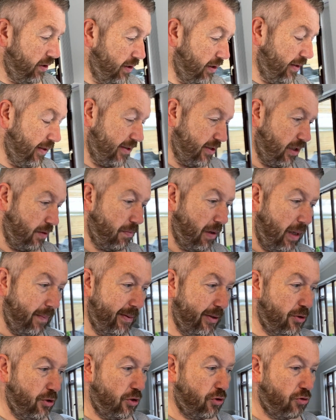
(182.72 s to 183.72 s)
and he said maybe
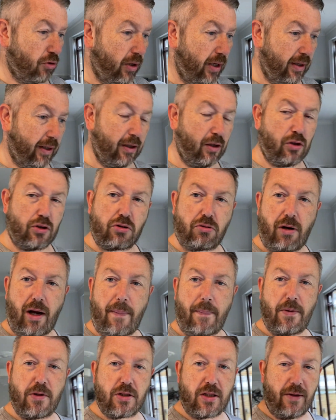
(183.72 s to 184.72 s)
just try gill
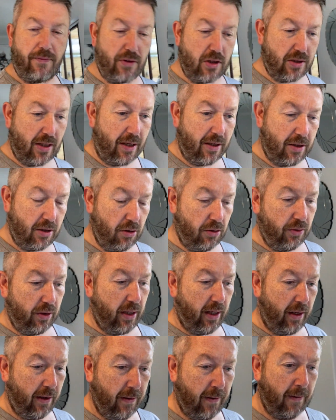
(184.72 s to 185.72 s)
scrape and see if there's anything on
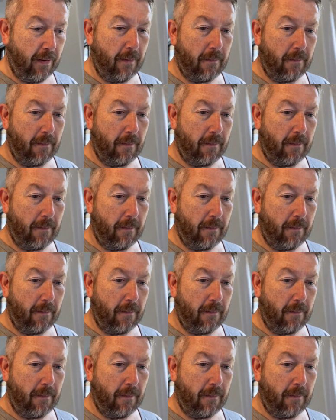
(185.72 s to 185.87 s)
there.